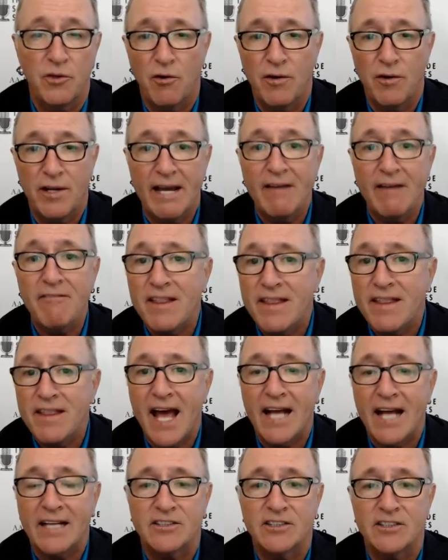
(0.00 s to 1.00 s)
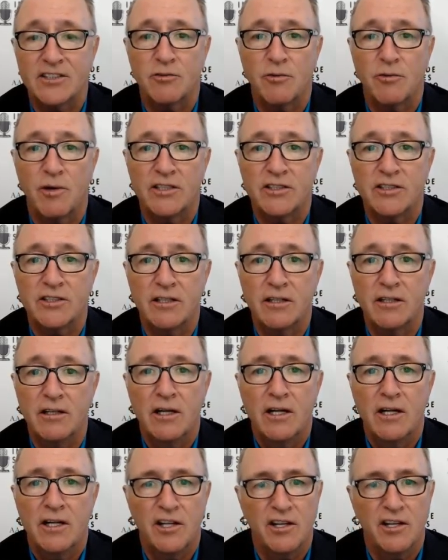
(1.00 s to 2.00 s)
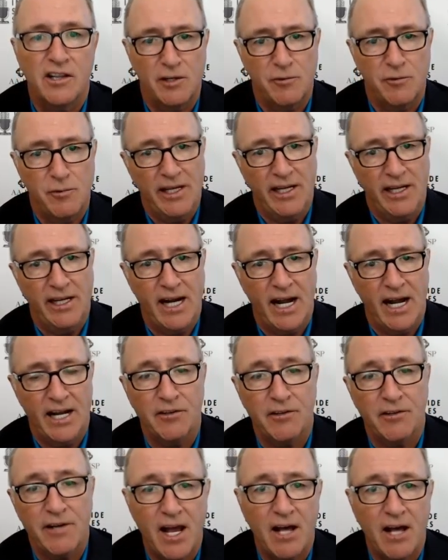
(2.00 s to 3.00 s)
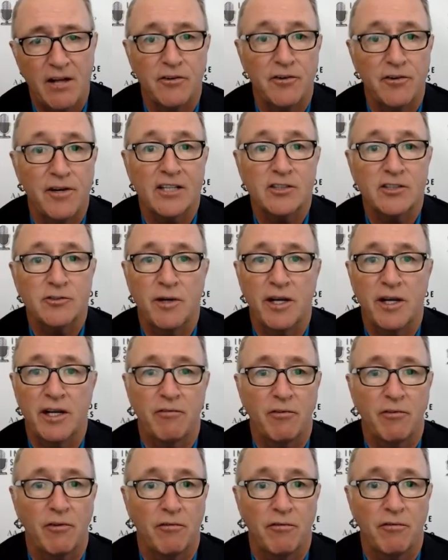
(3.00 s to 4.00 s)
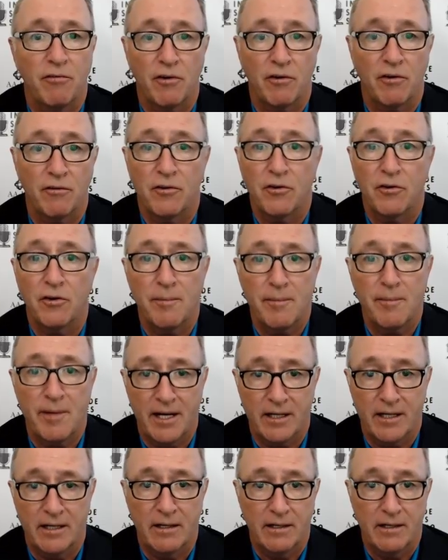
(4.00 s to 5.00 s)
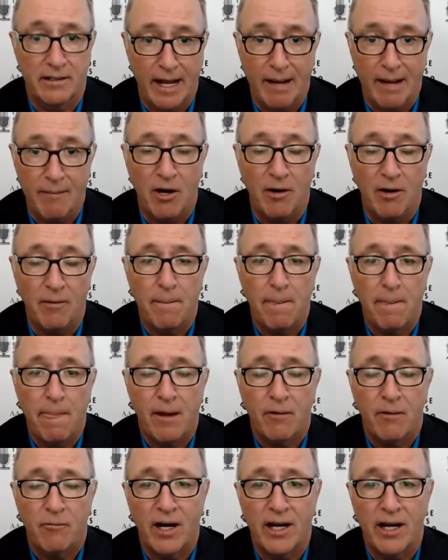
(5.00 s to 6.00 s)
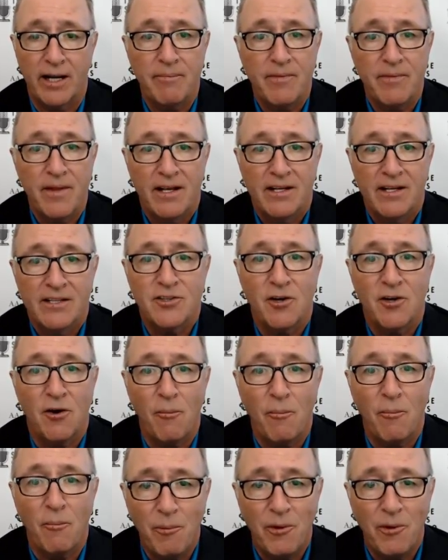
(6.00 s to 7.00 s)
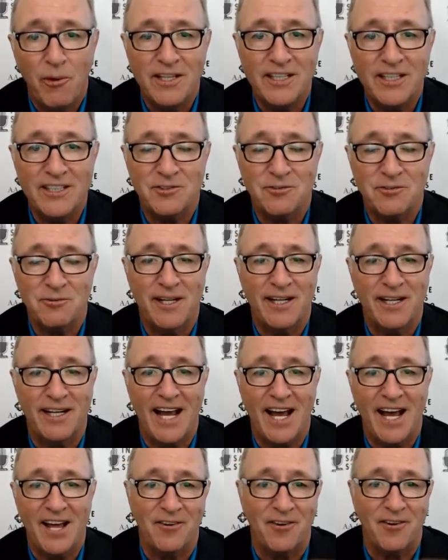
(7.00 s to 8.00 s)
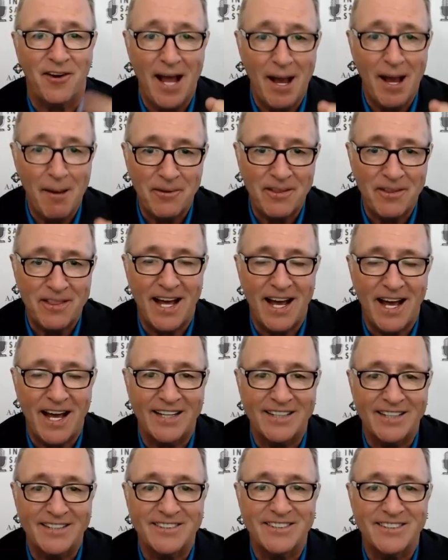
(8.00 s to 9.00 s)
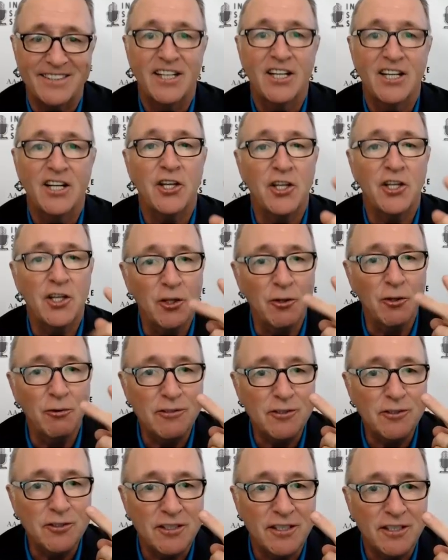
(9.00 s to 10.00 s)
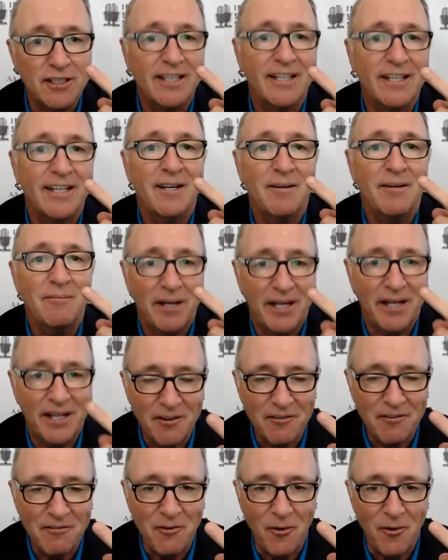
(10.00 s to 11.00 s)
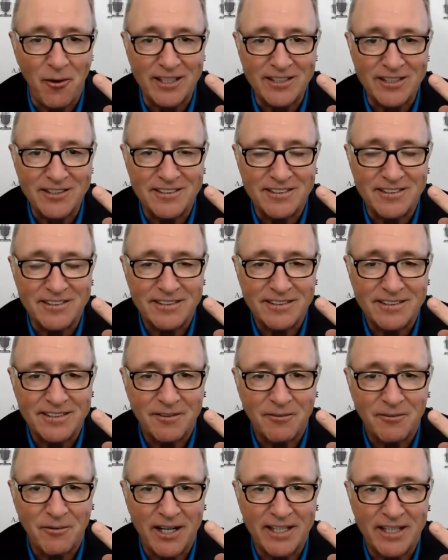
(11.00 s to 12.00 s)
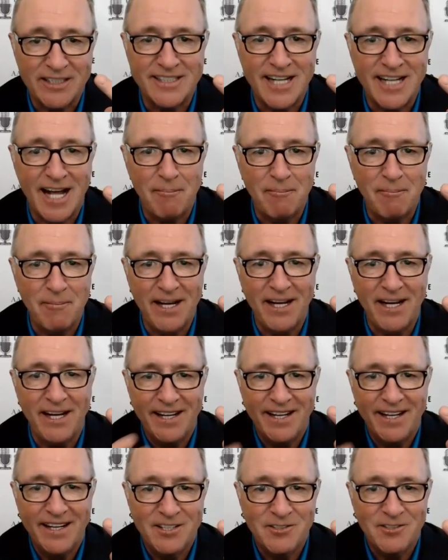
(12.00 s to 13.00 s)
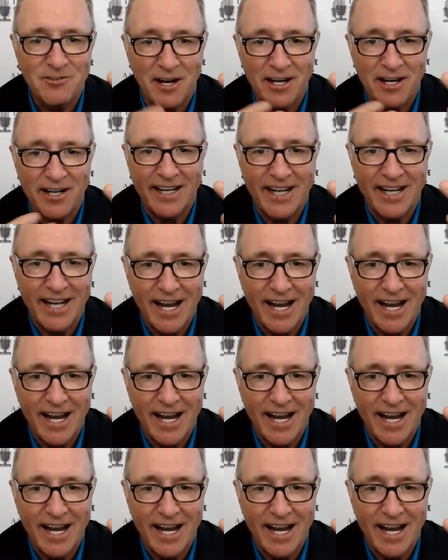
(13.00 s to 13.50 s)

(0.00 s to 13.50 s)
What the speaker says: given that situation, you think we can get on your calendar next week for a 30-minute demo, right? So put these three together, empathize, use peer voice, right? It's not me trying to,